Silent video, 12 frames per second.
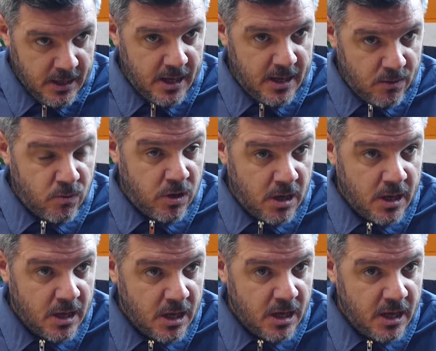and
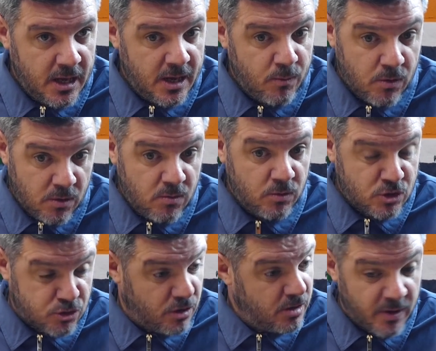yeah, we're
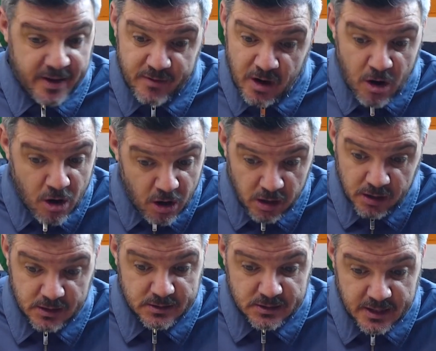trying, we're giving our
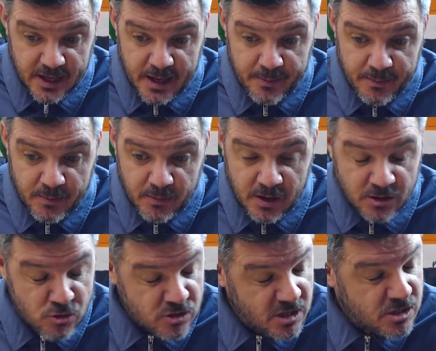all, and
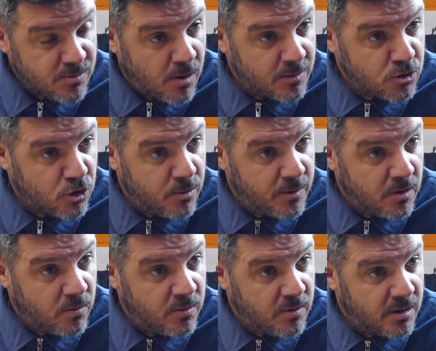just at this moment in time, we're not
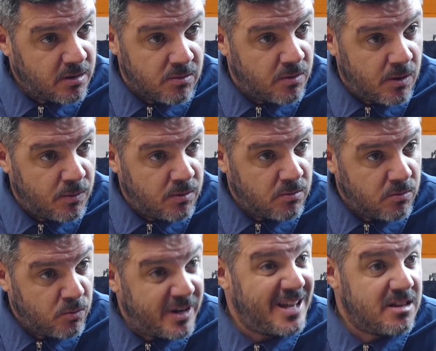where
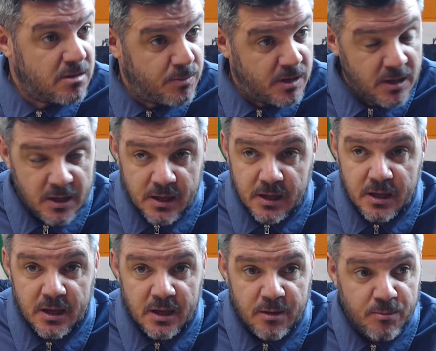we need to be,
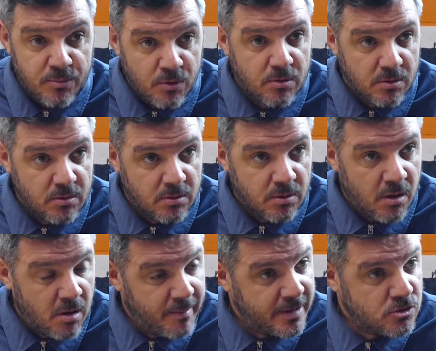but
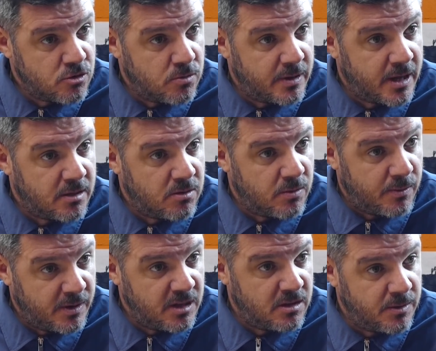I'll make sure we get to where we
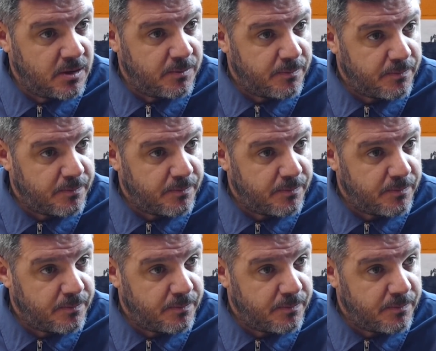need to be.